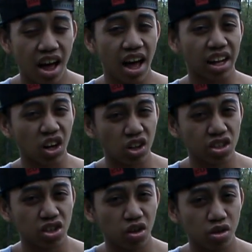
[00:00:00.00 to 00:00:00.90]
And
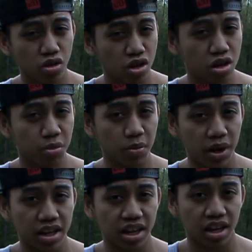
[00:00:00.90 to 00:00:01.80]
also, you could be
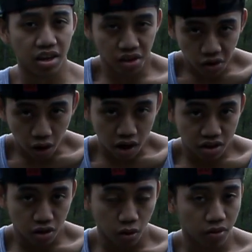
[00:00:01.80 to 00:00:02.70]
piking,
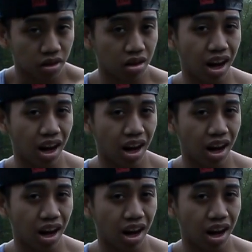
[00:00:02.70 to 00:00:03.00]
hunched over.